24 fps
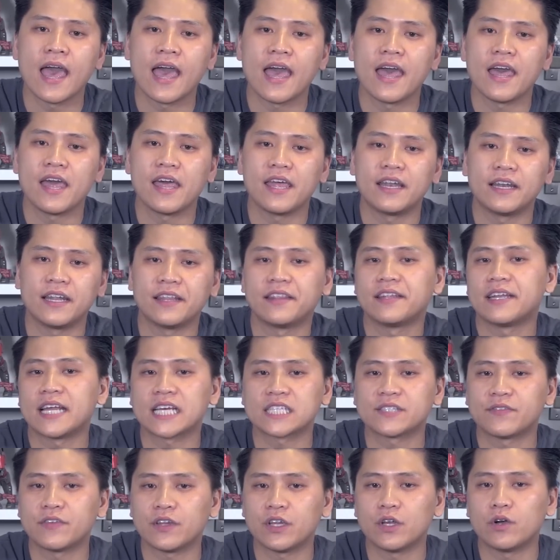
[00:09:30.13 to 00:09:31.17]
And in the
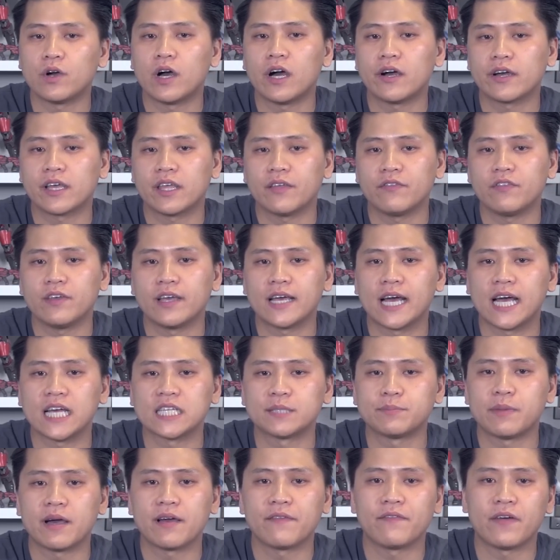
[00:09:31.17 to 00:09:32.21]
next video, I'll give you
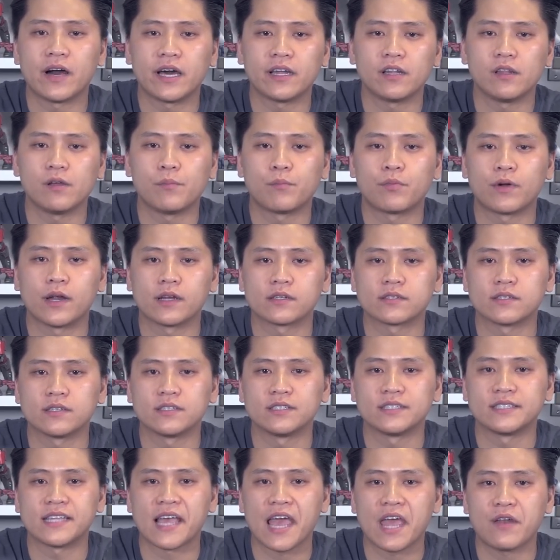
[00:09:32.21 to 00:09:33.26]
guys my final
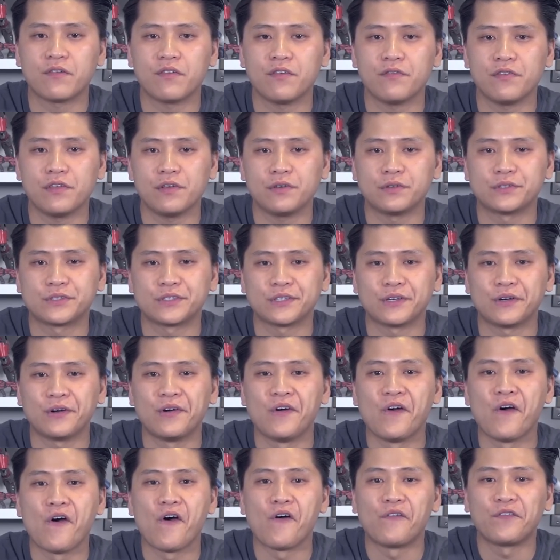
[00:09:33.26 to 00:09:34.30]
impressions and reviews.
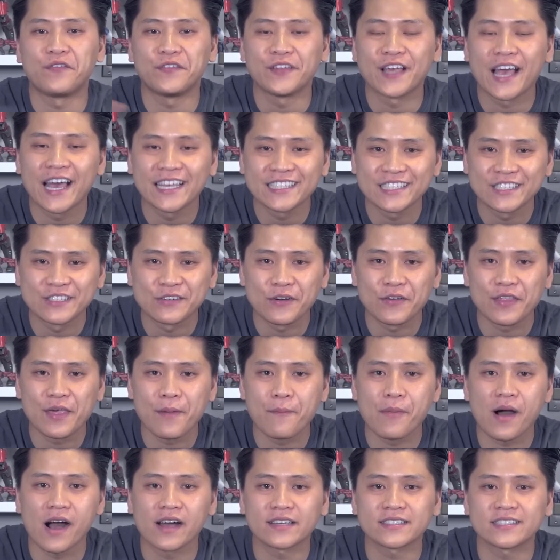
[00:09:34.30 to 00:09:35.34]
So hopefully you guys enjoyed
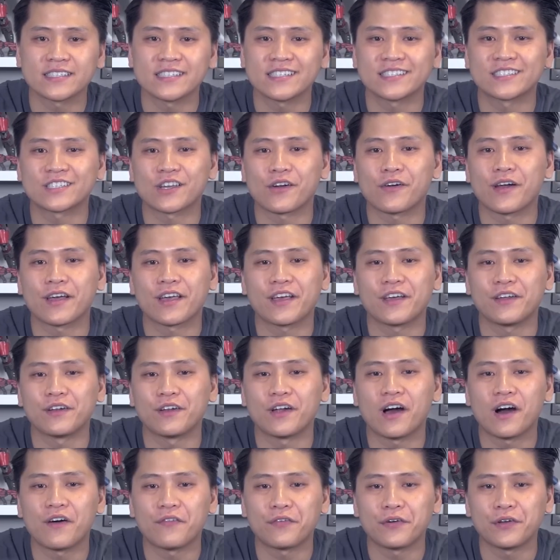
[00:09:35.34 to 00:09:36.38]
the unboxing. Sorry I
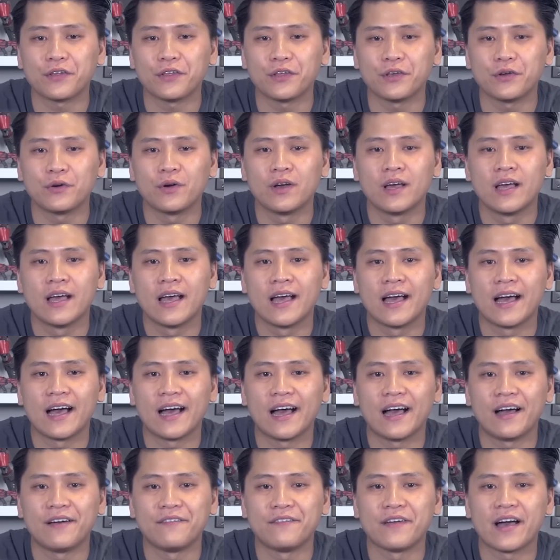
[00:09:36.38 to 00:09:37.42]
couldn't offer you
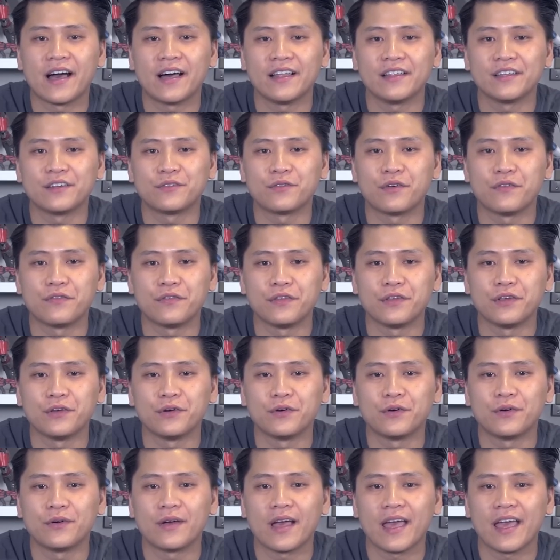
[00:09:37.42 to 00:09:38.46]
a valid
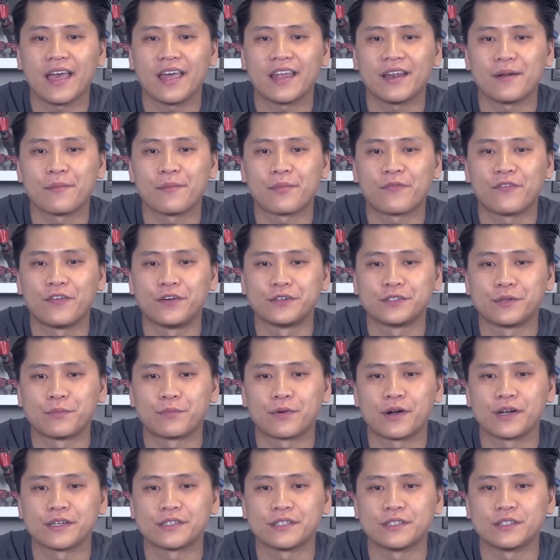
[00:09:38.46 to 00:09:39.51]
review and first
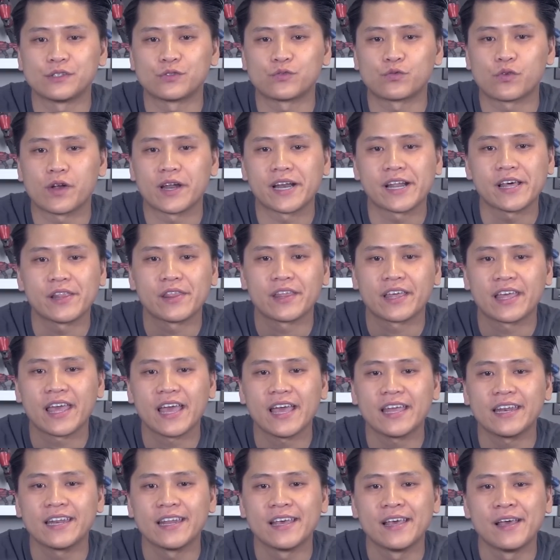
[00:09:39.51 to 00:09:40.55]
impressions right out of the
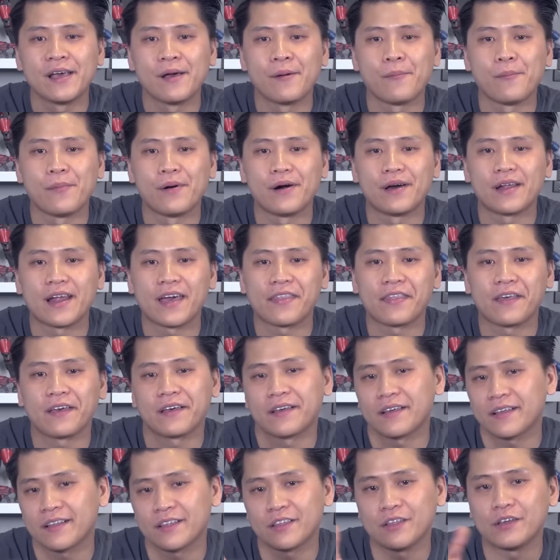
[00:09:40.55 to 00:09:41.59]
gate, but I
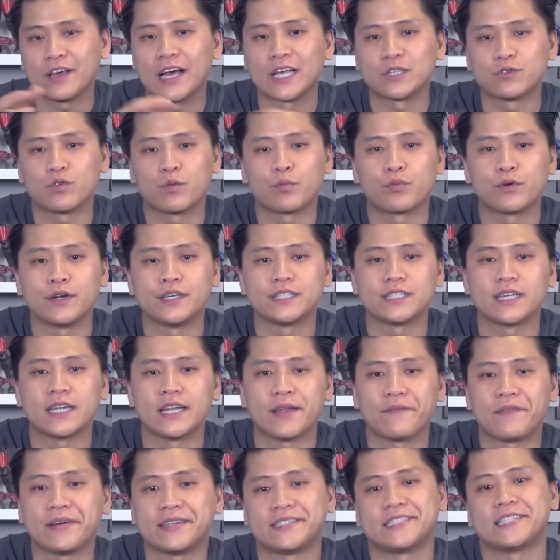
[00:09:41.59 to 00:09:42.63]
think you guys will
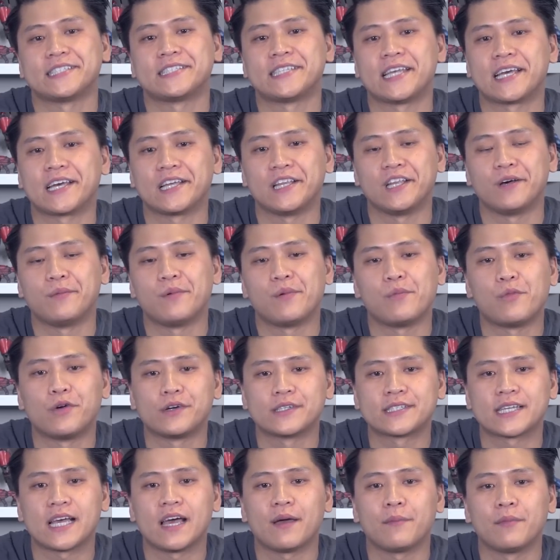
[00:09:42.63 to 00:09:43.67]
appreciate it if I just take a little bit
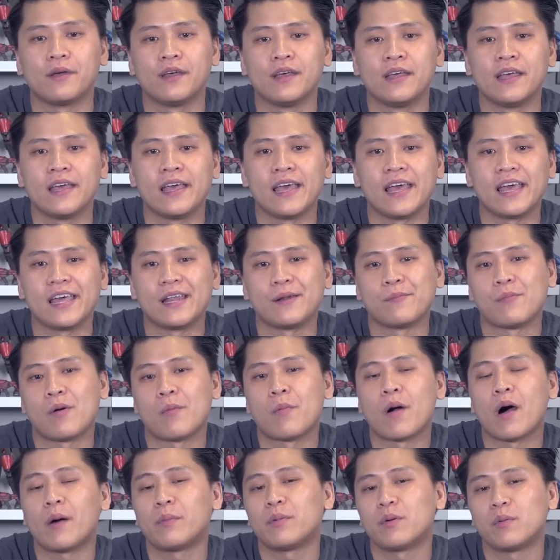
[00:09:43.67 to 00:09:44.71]
more time,
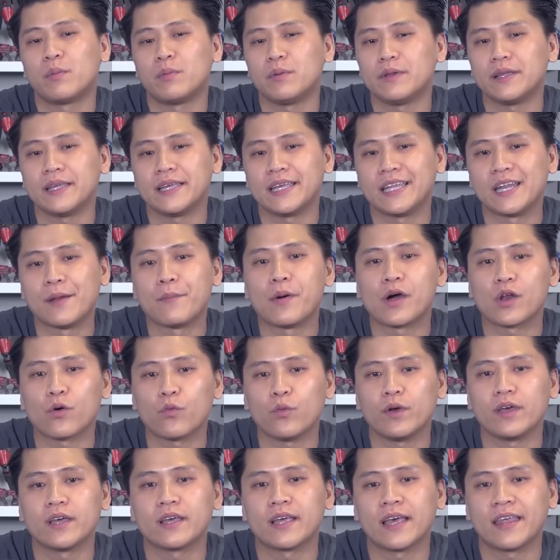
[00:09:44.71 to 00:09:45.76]
and probably in about a
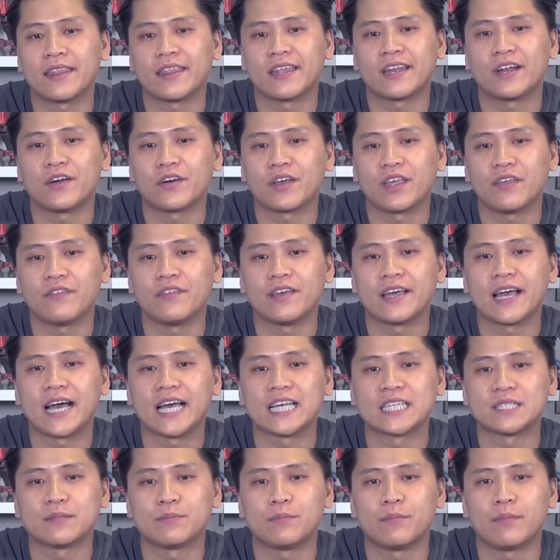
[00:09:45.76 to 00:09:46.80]
week, and then I'll give you
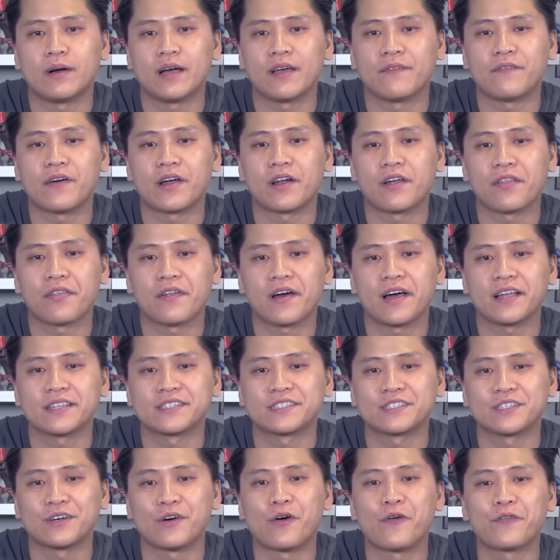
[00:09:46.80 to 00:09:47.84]
guys my final
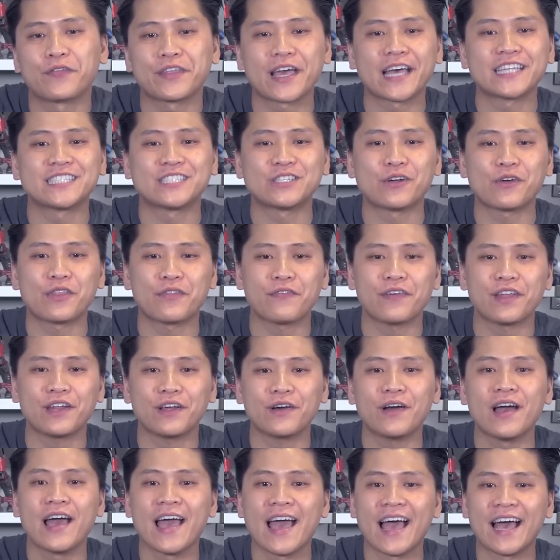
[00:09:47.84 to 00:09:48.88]
thoughts. So hopefully you guys enjoyed the
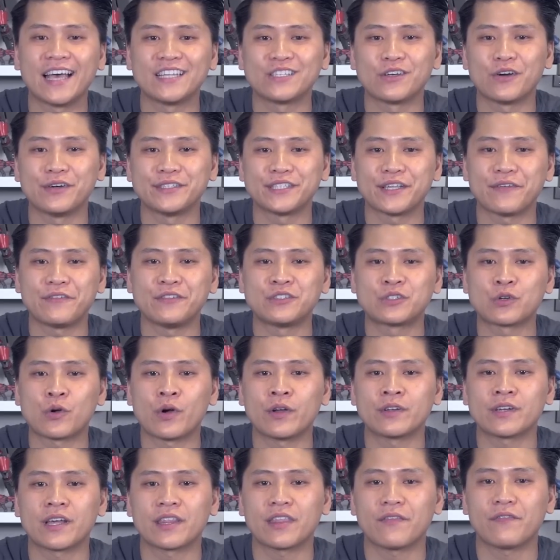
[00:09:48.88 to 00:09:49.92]
video. As always, if you
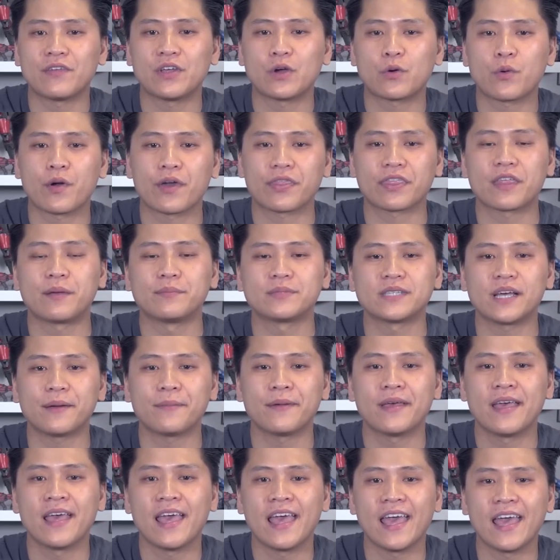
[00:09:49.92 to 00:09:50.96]
enjoyed, drop the video a quick thumbs
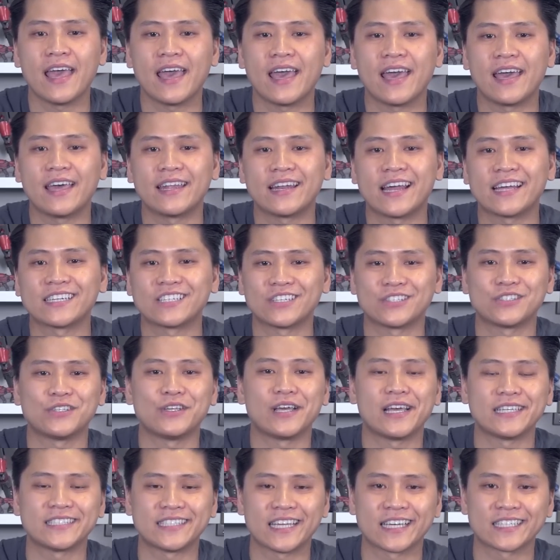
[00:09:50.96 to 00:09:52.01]
up, and I shall
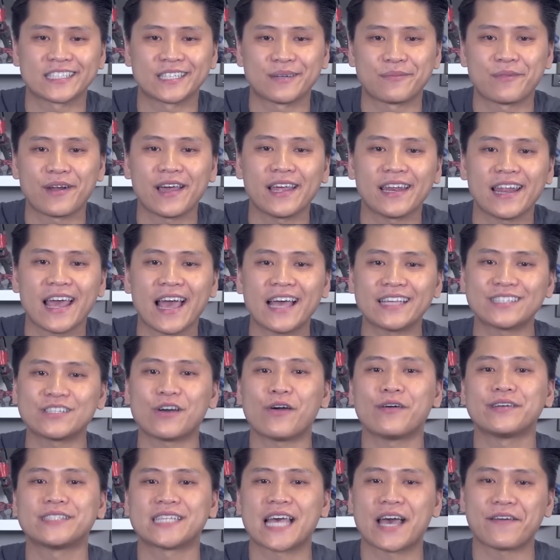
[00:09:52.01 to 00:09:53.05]
see you guys next time, right? As
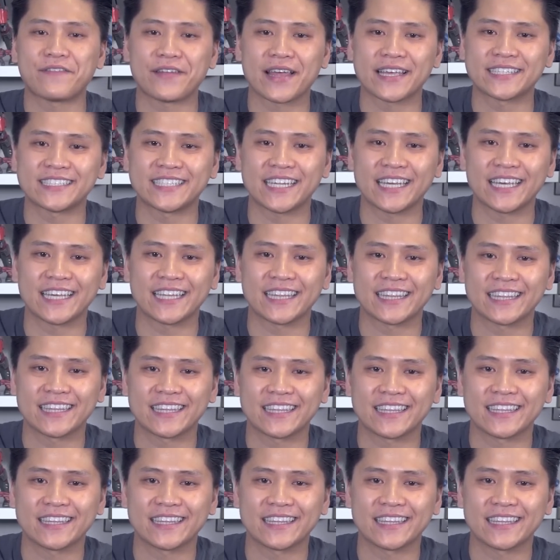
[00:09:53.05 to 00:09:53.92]
always, have a fast day.